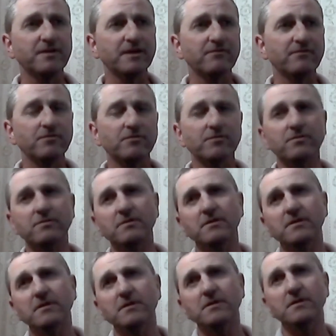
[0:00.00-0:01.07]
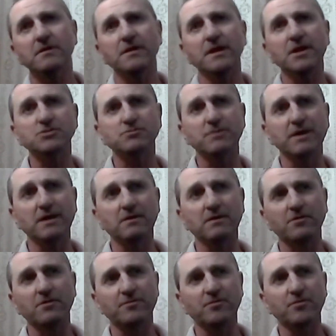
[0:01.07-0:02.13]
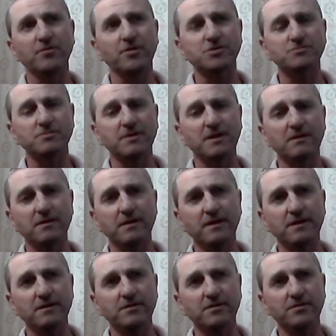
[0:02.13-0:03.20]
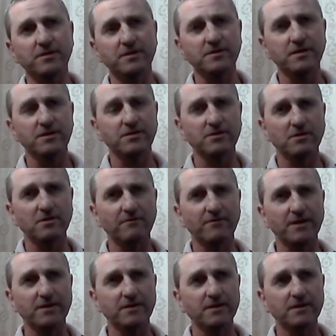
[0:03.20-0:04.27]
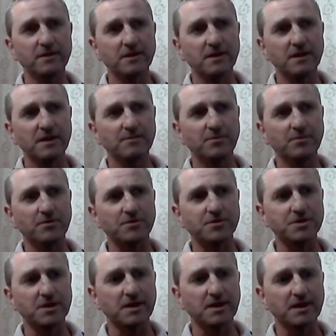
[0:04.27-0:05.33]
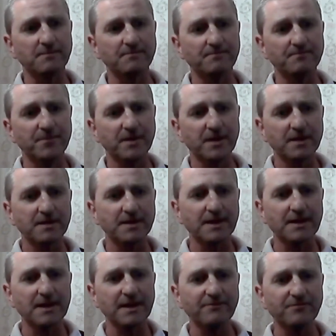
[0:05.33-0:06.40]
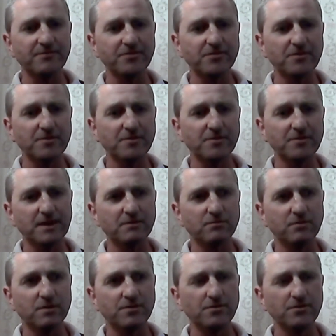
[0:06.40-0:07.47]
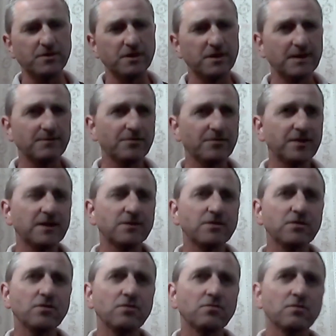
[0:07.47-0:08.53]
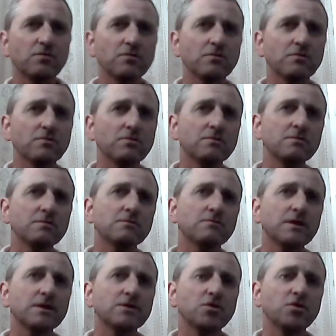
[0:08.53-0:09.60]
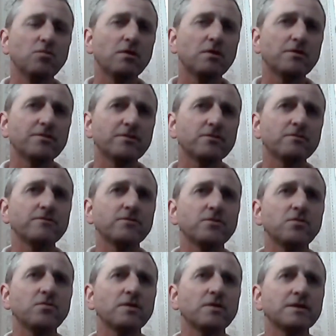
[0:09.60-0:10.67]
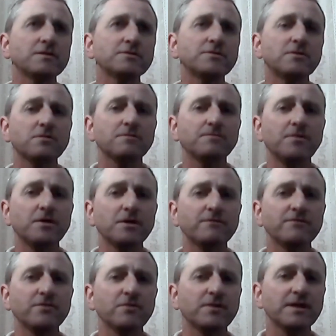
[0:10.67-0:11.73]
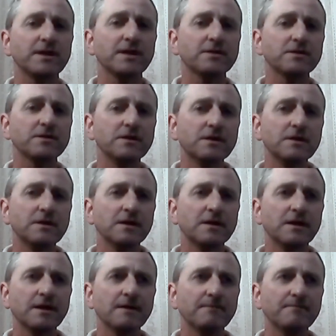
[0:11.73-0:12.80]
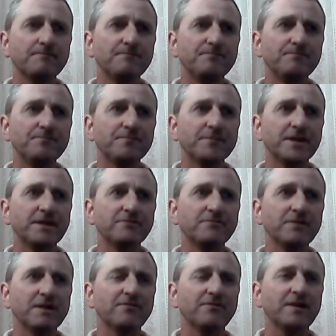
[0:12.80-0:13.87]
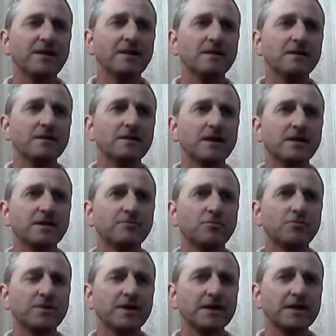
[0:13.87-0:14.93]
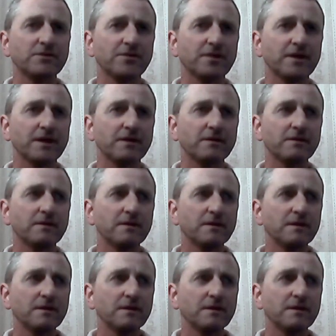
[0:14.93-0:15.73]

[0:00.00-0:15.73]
favoured Israel or supported Israel in this conflict. But that left something like, what, 39% who were quite nuanced in their view and took the point of view that they didn't really feel like supporting either side.